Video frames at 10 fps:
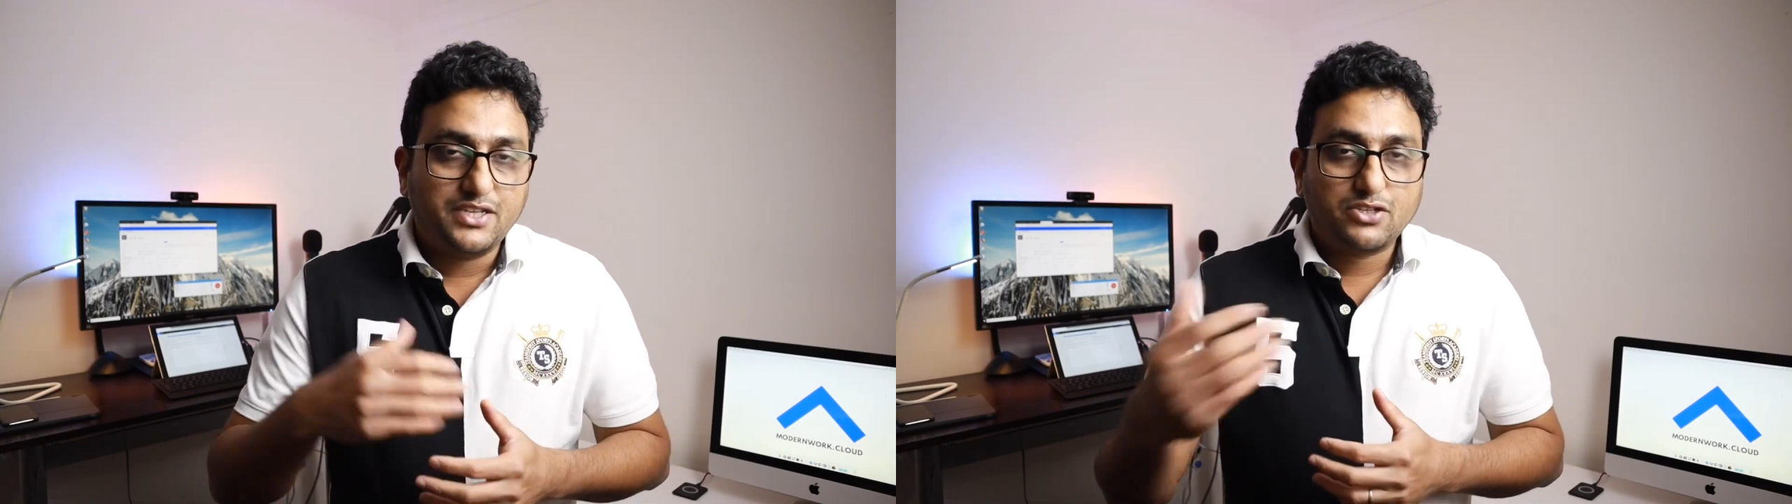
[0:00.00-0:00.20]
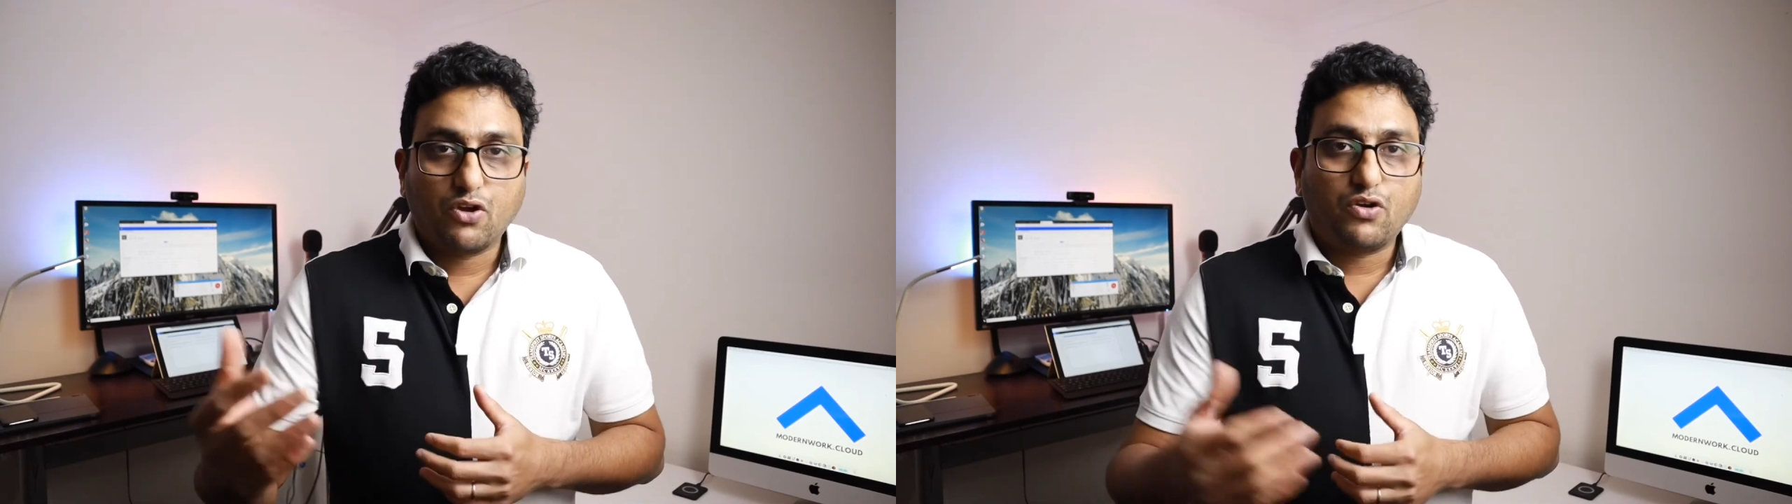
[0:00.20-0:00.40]

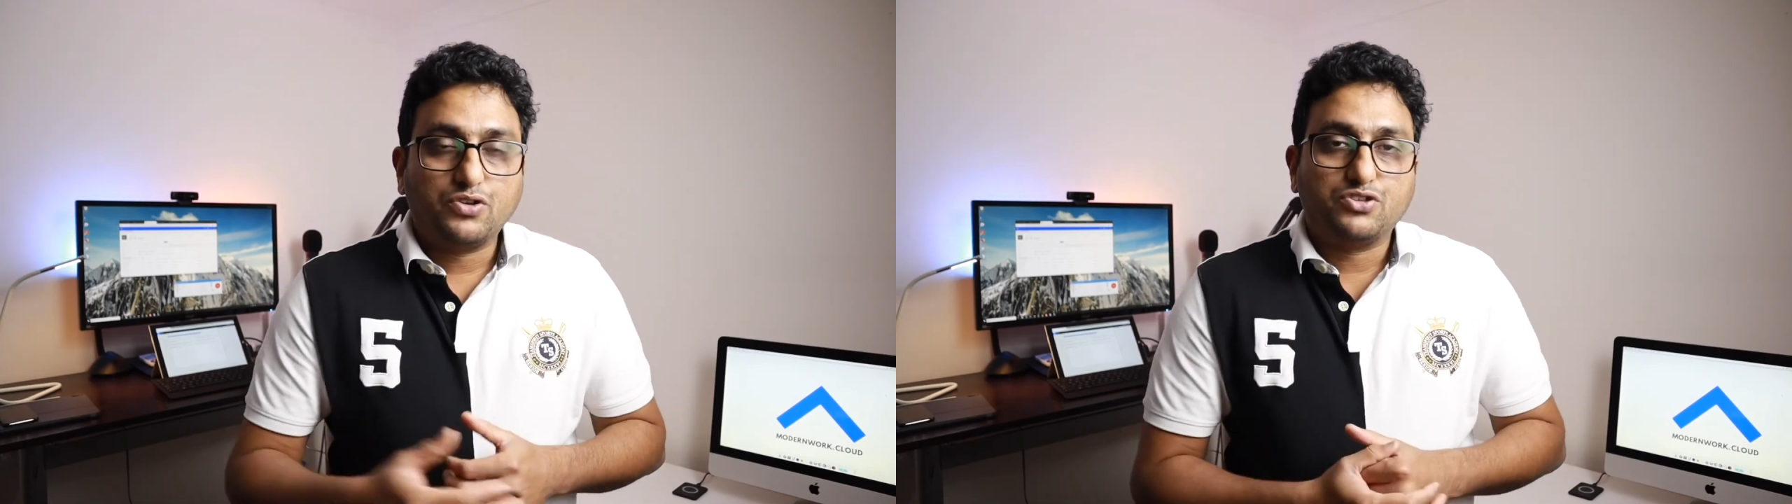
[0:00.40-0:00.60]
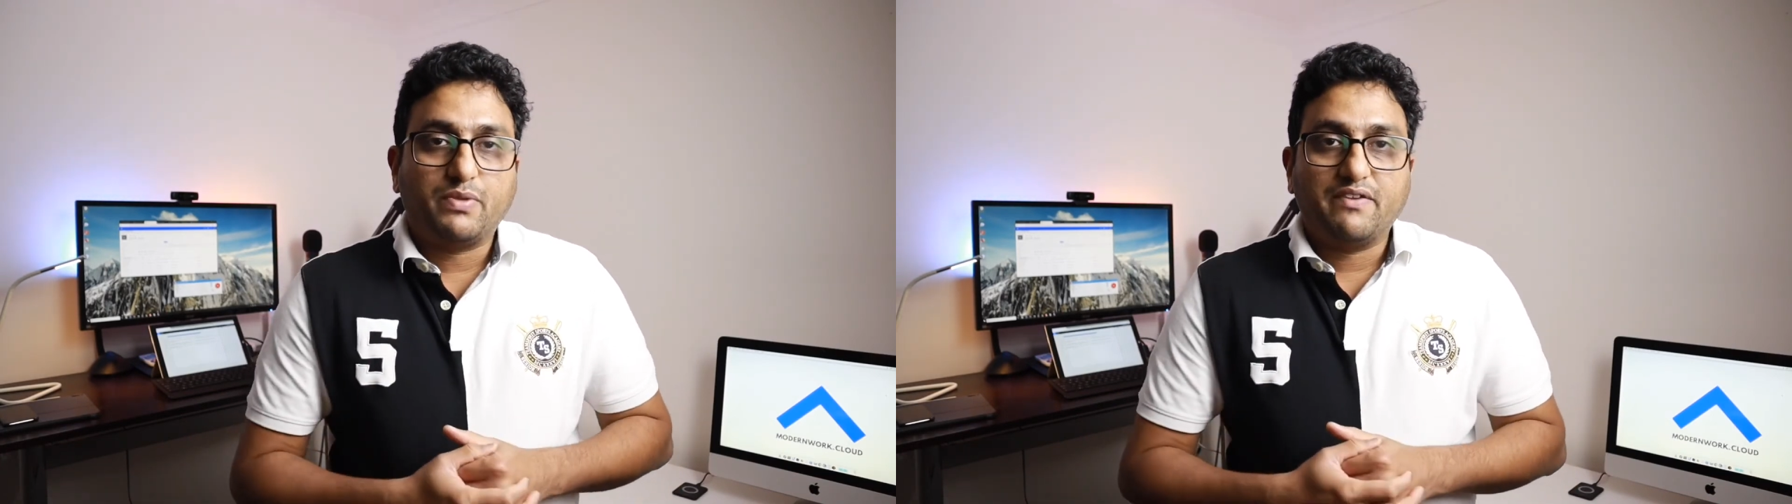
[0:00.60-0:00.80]
just log
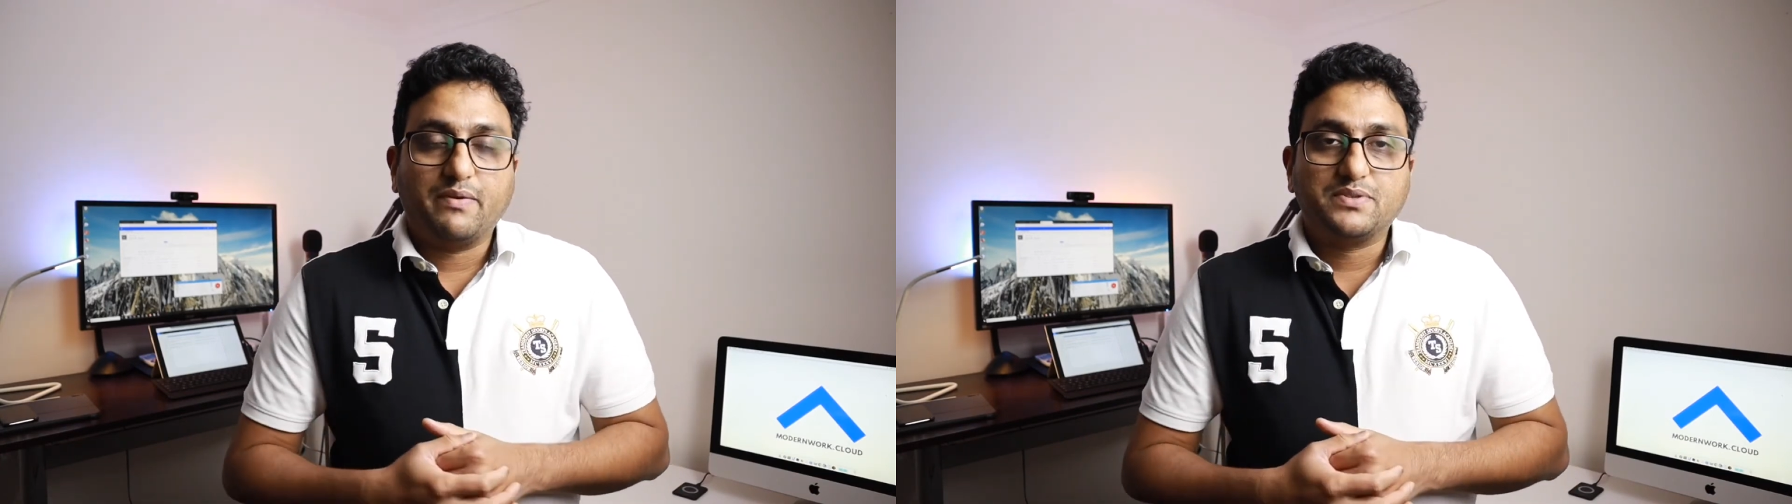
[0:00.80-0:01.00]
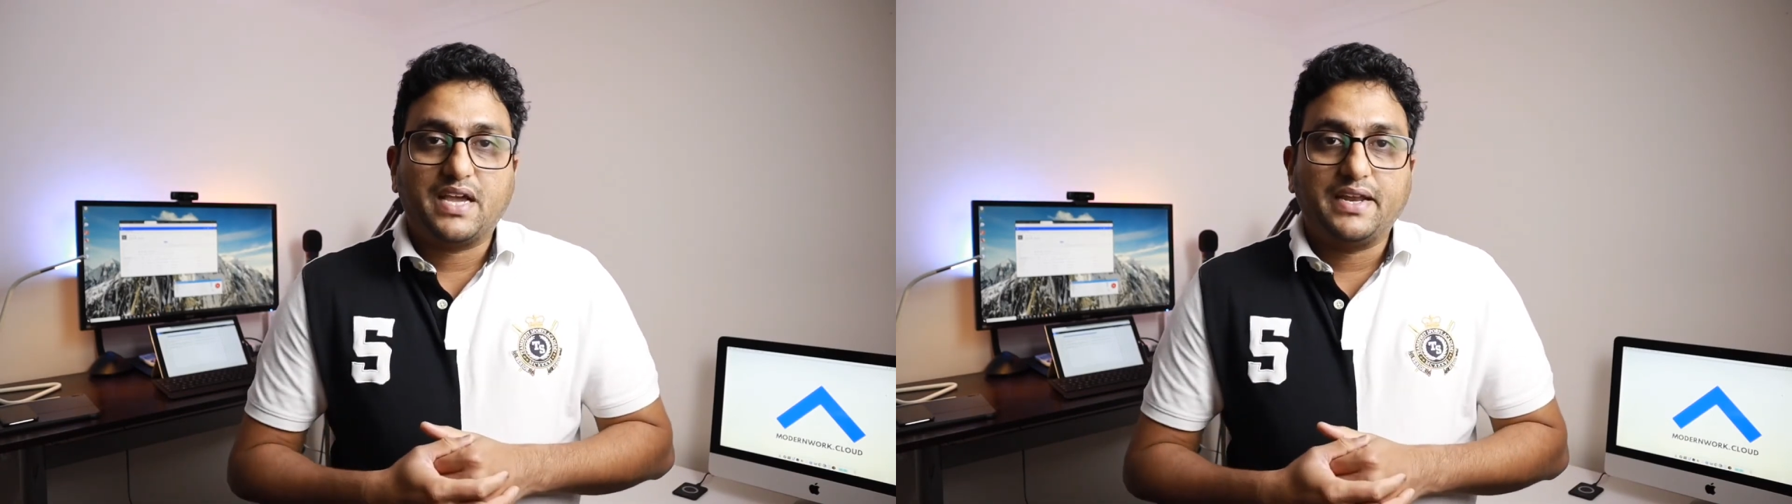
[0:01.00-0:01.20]
on to my
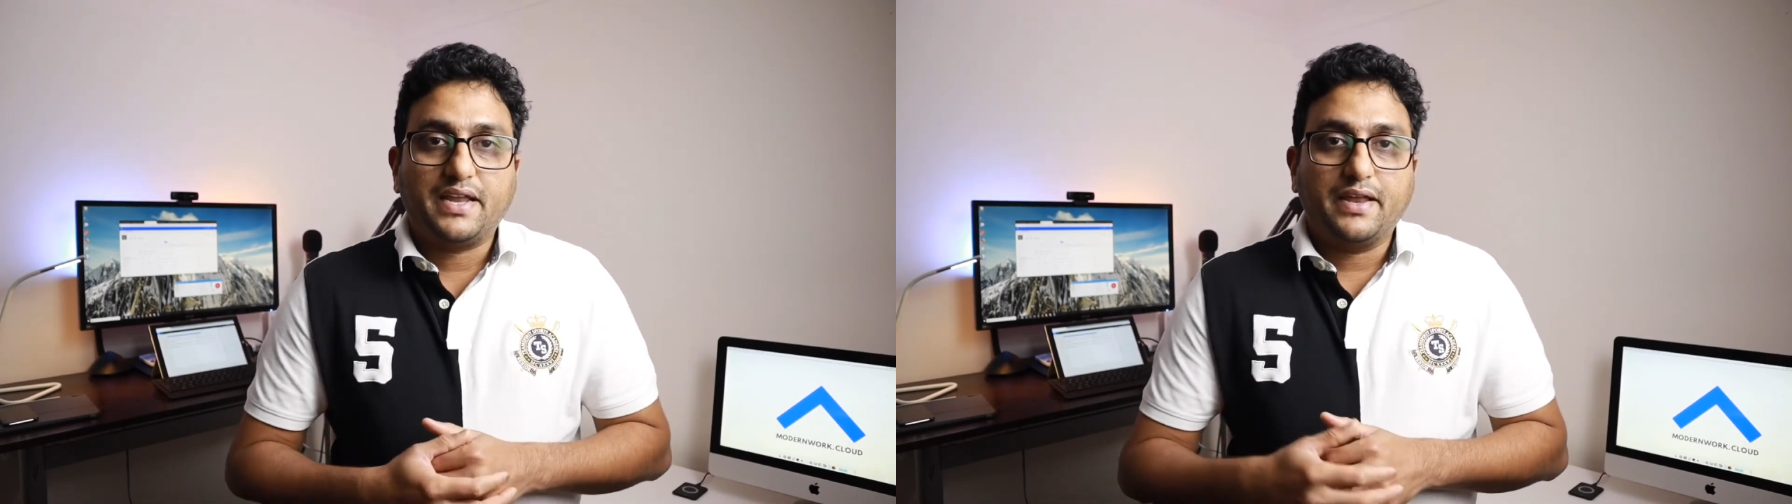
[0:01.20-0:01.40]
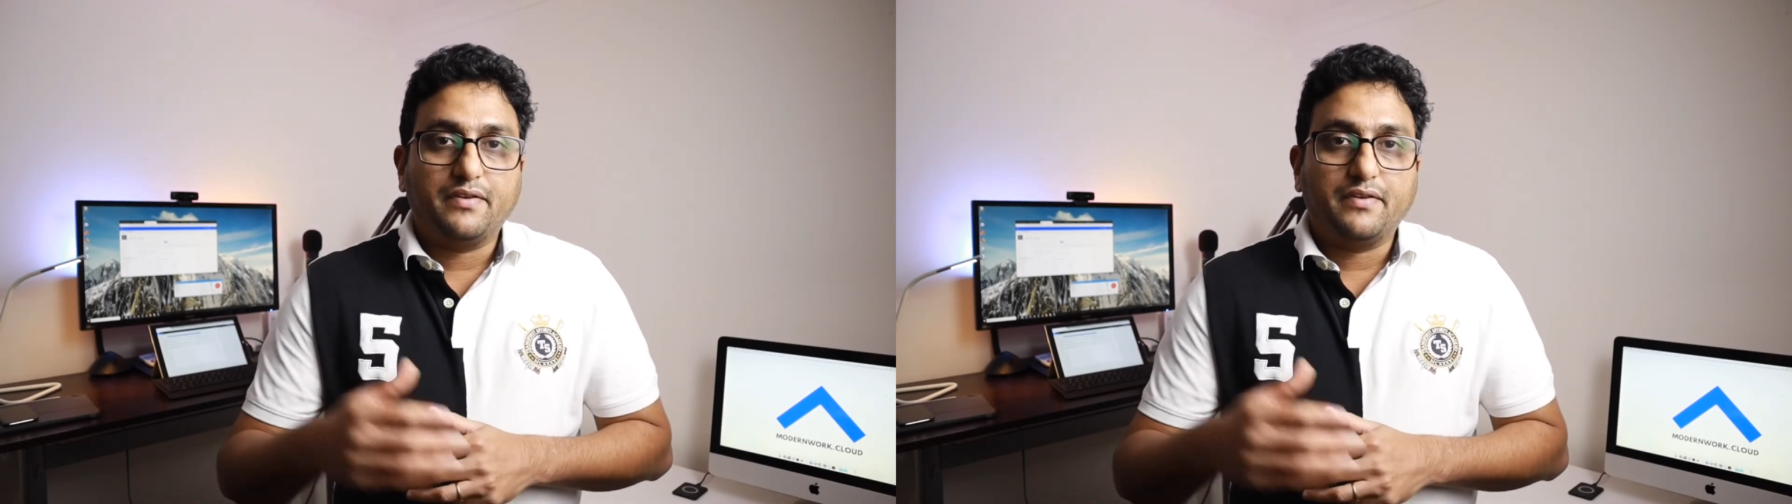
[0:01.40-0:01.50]
website